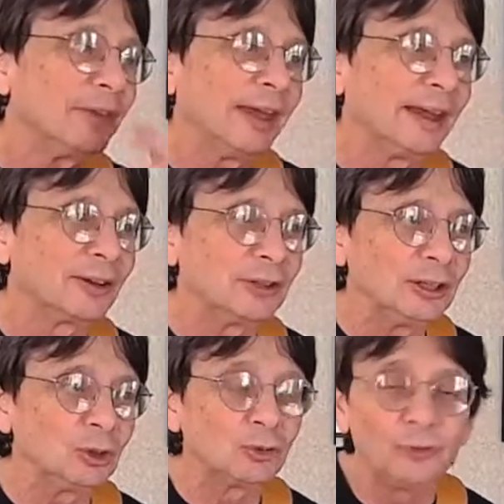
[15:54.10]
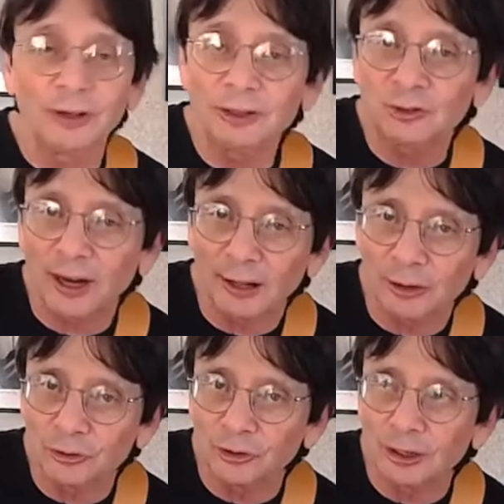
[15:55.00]
and it's very
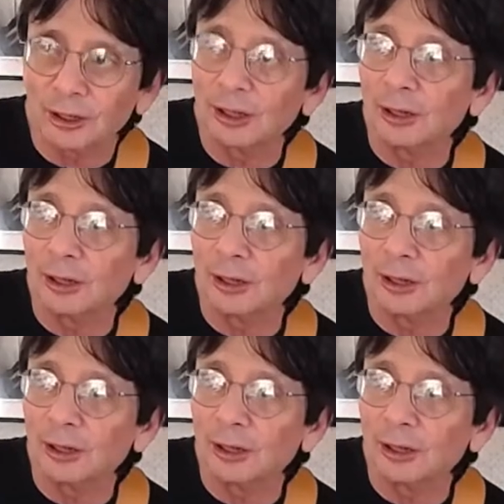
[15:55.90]
challenging